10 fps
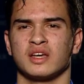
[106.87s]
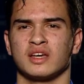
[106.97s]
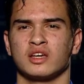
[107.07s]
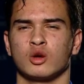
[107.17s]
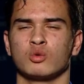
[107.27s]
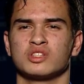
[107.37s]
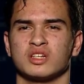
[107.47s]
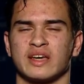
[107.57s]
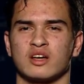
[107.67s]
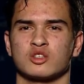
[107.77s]
it always
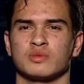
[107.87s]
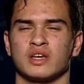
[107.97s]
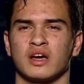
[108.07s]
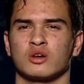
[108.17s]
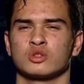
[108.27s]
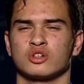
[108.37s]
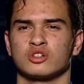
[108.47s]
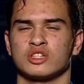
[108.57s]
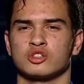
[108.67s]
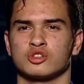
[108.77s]
stuck out to me. I always thought it
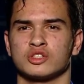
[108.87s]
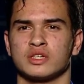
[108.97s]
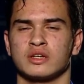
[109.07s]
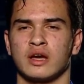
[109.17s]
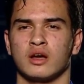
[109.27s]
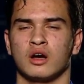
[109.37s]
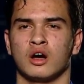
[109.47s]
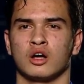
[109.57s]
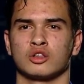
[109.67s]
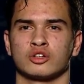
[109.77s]
was interesting
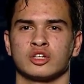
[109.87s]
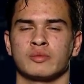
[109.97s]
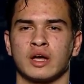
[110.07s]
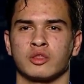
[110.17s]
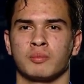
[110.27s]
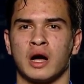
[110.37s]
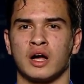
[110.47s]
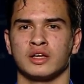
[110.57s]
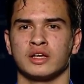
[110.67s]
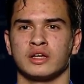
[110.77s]
uh, learning about the
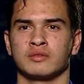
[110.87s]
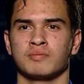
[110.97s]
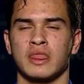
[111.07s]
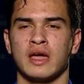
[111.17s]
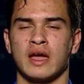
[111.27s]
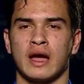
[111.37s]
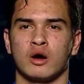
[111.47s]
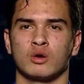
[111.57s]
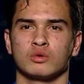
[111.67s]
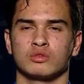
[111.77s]
body and
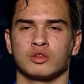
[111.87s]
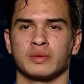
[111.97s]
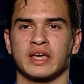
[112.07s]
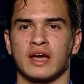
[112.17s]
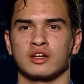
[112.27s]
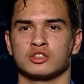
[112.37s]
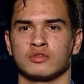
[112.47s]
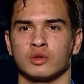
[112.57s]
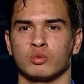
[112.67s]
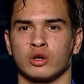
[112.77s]
how the mechanics
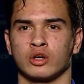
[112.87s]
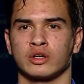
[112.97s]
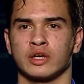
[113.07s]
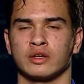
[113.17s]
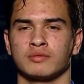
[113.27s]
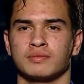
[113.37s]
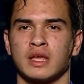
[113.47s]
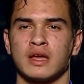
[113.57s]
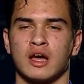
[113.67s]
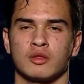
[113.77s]
of it work and
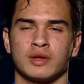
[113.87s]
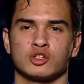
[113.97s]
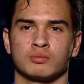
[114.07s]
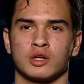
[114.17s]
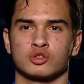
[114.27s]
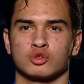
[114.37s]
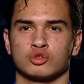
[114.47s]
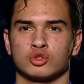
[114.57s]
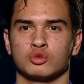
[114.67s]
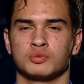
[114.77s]
how the major muscle
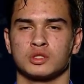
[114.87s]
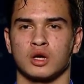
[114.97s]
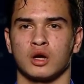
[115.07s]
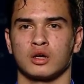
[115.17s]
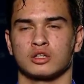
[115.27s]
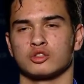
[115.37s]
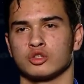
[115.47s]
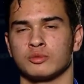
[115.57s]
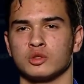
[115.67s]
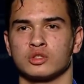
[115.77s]
groups uh,
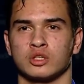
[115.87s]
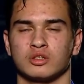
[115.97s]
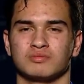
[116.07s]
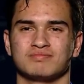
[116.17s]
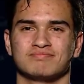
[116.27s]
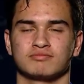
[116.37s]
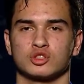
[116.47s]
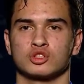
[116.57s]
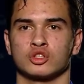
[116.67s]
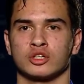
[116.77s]
contribute to
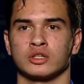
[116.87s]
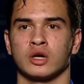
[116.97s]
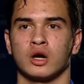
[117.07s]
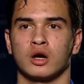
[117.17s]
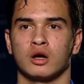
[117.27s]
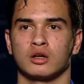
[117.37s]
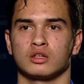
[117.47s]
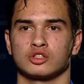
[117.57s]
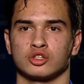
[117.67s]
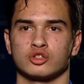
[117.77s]
certain uh,
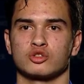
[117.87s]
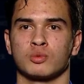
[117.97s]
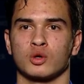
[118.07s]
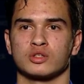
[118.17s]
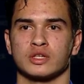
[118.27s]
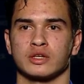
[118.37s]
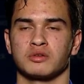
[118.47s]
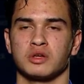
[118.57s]
certain sports and